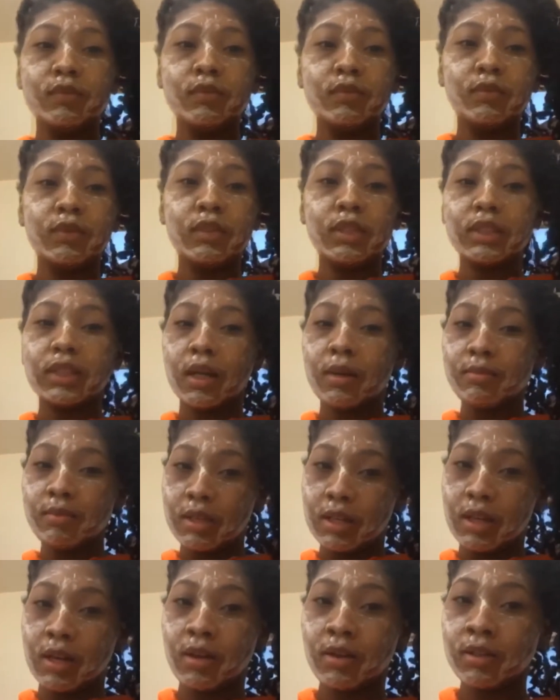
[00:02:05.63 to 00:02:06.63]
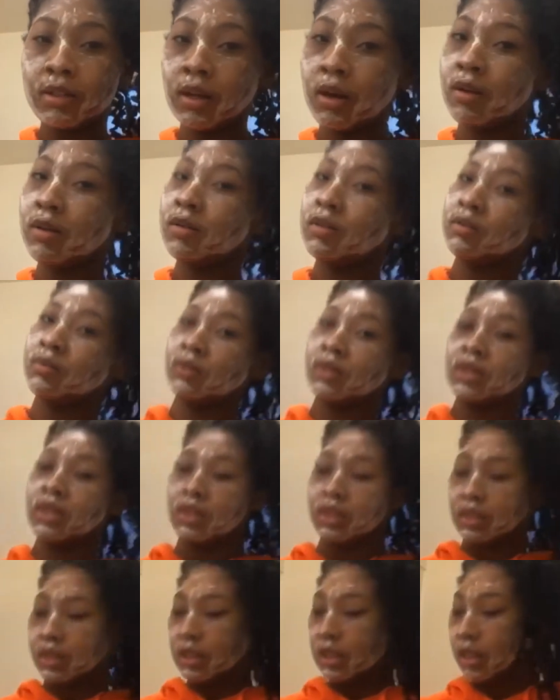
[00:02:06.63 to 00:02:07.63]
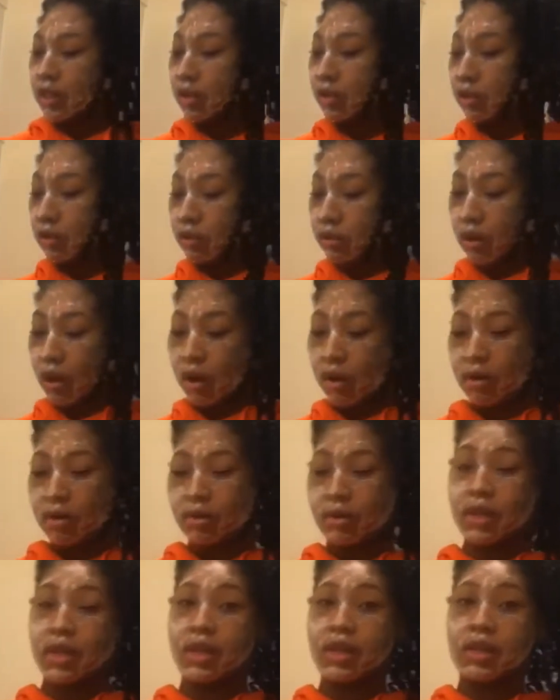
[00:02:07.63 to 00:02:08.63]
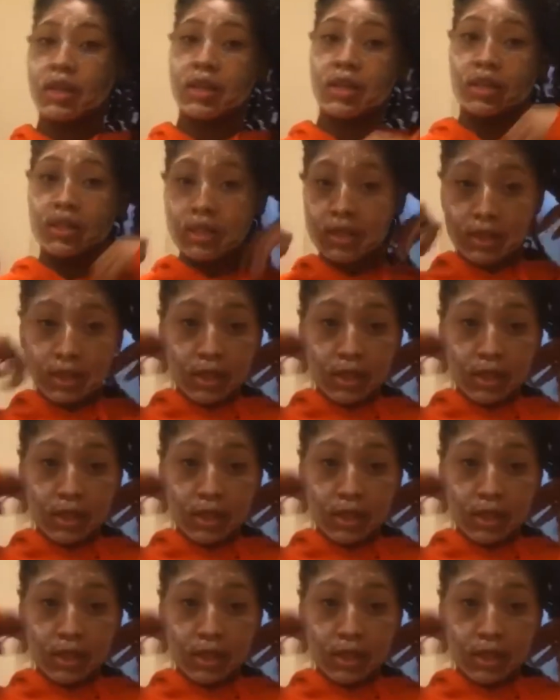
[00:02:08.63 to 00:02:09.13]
Something else I always want to let you know is